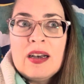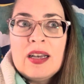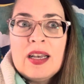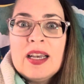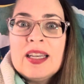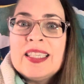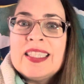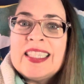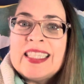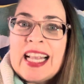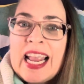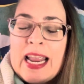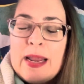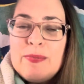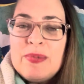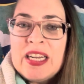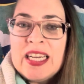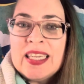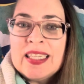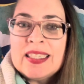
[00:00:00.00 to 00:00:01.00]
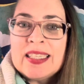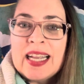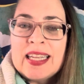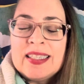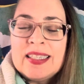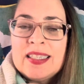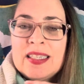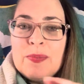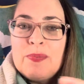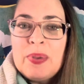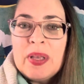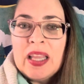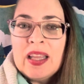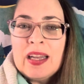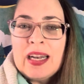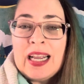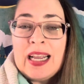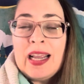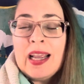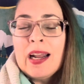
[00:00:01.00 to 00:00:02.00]
sameness and
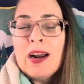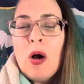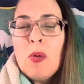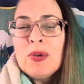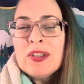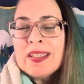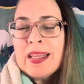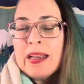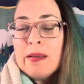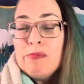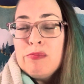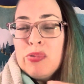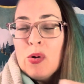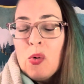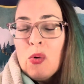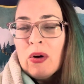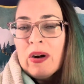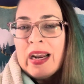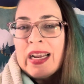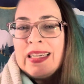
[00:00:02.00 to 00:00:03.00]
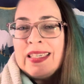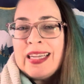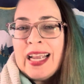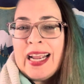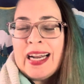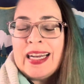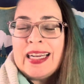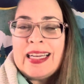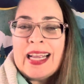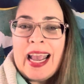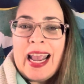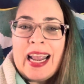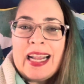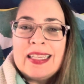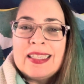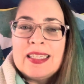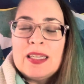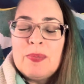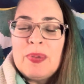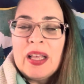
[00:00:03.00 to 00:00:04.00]
stability and almost like boring day-to-day
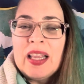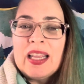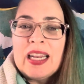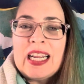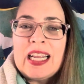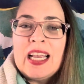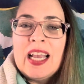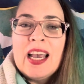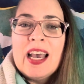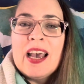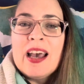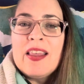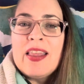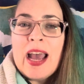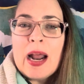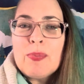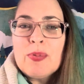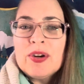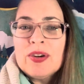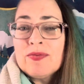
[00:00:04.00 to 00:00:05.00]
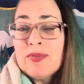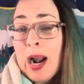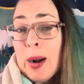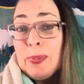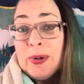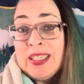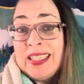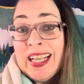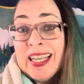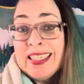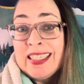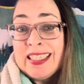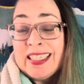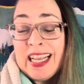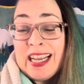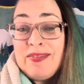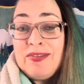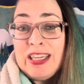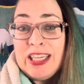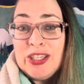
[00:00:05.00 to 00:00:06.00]
stability, that represents
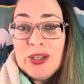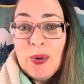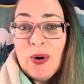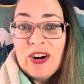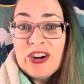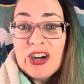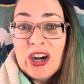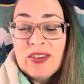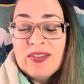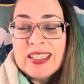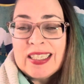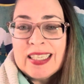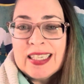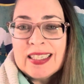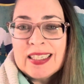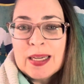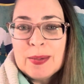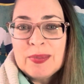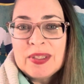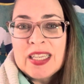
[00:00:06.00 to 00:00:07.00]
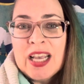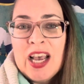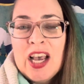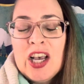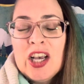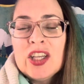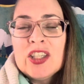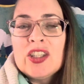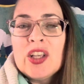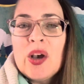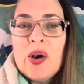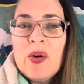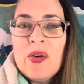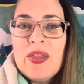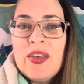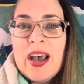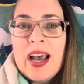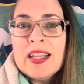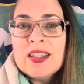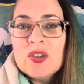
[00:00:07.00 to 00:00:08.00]
safety to our nervous systems. So
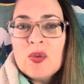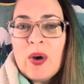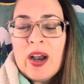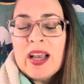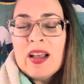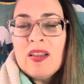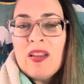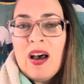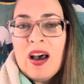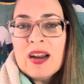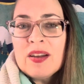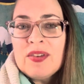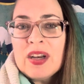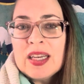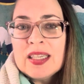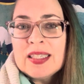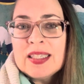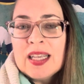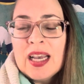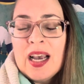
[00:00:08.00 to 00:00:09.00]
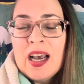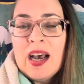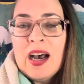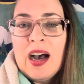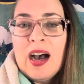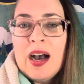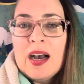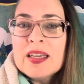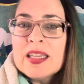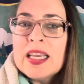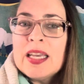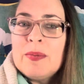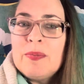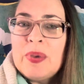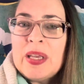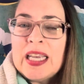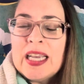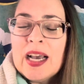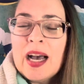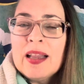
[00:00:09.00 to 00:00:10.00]
that's why a lot of us can
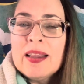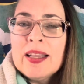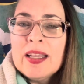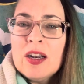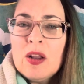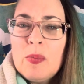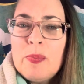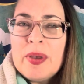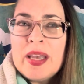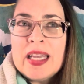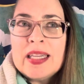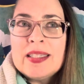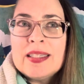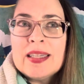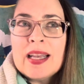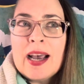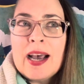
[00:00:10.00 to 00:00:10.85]
be a little bit